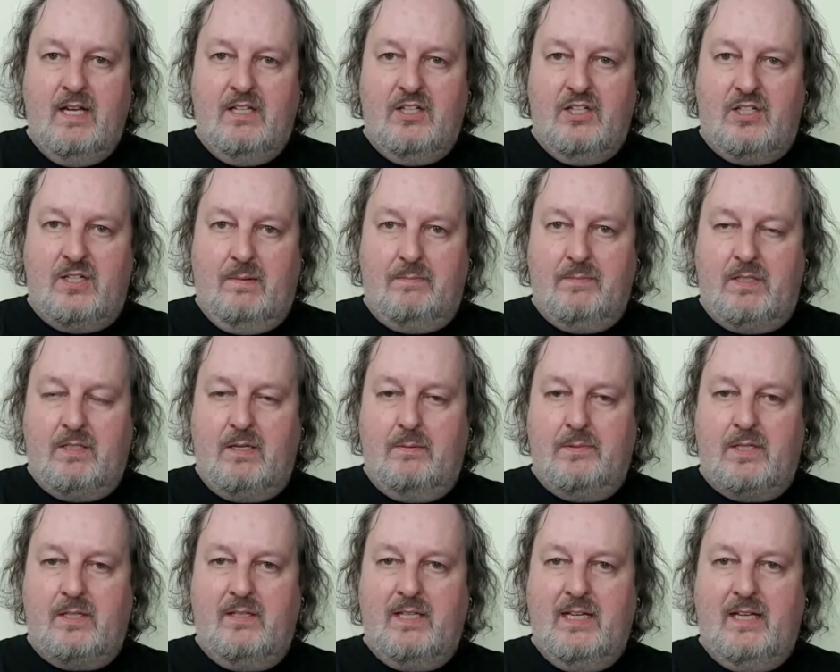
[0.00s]

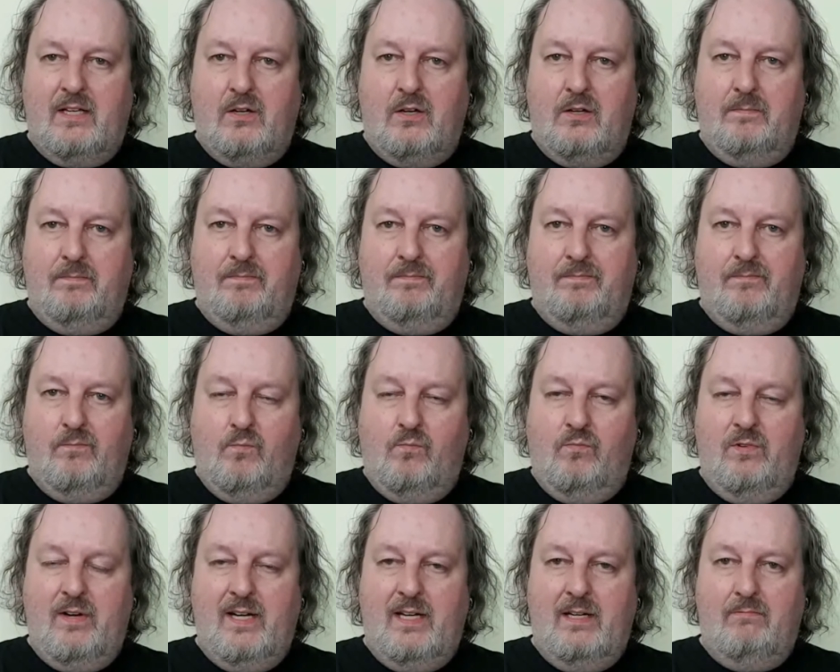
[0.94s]
Sometimes I think on
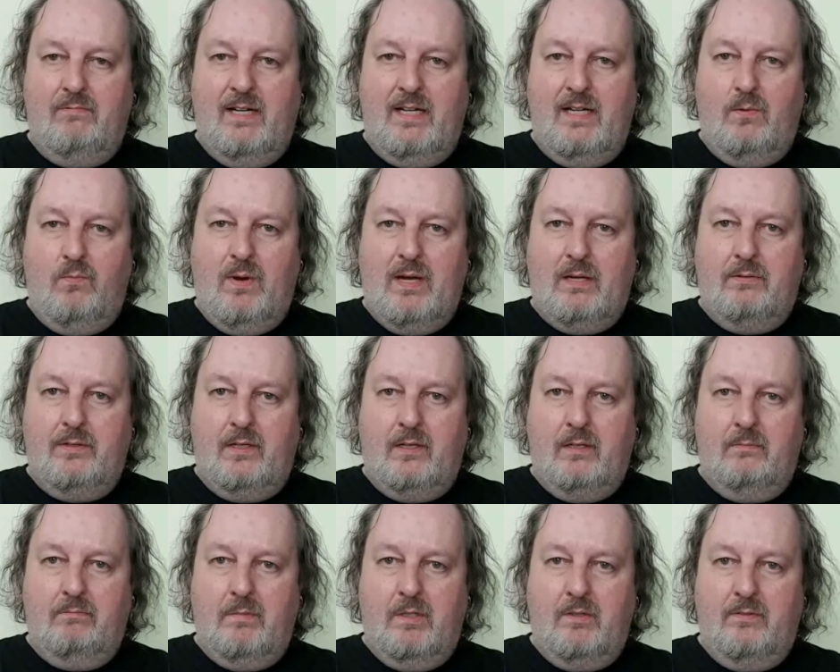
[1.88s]
really, really
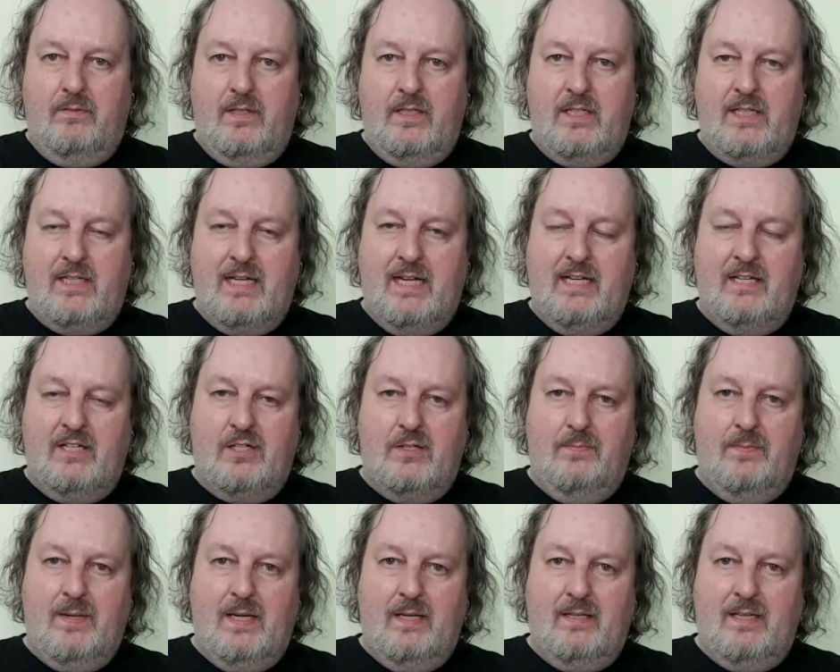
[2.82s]
well-known movies, it's a
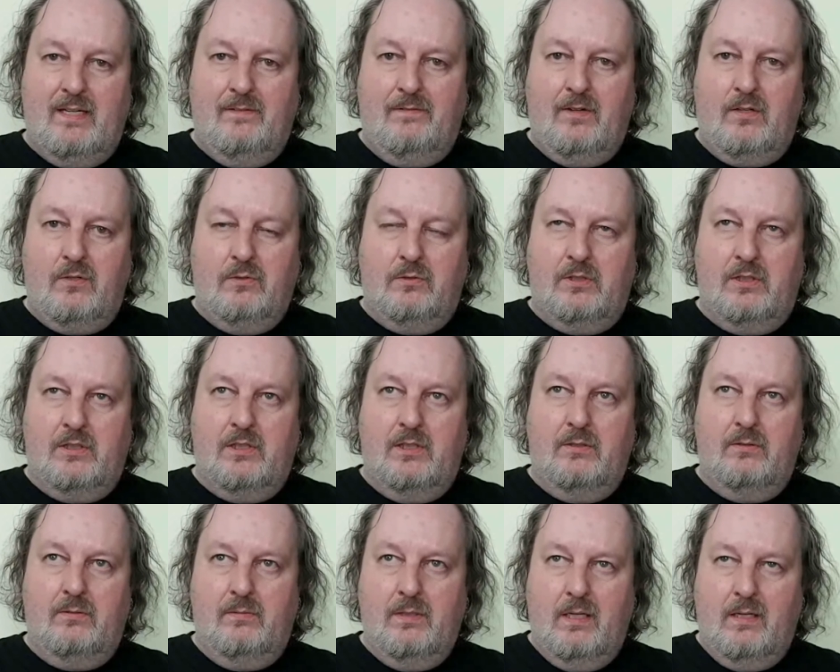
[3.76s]
bit difficult to
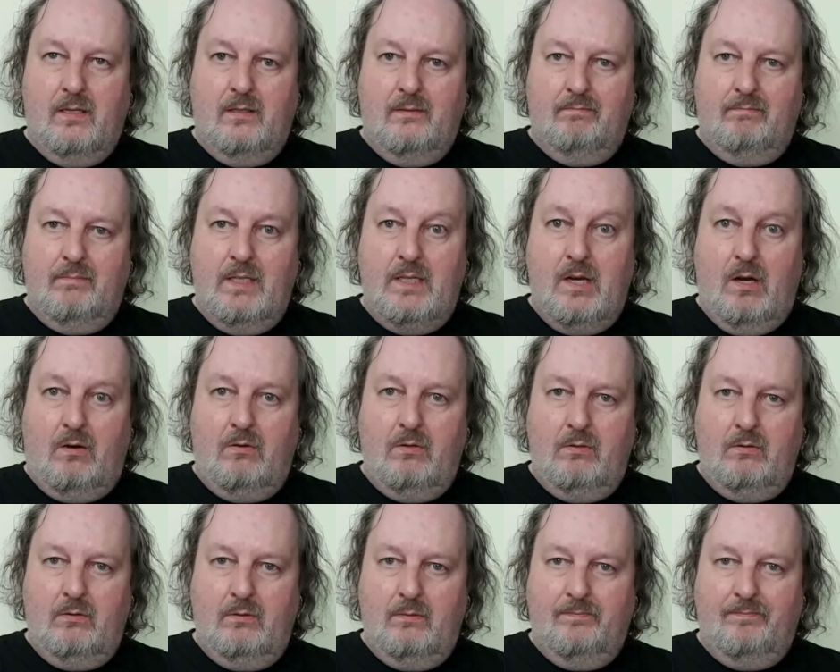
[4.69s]
do
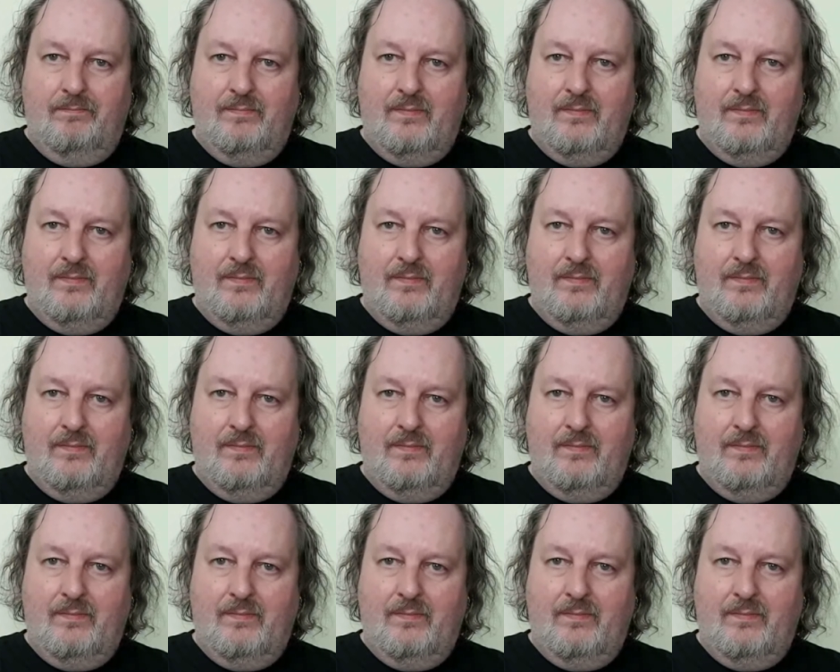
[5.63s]
long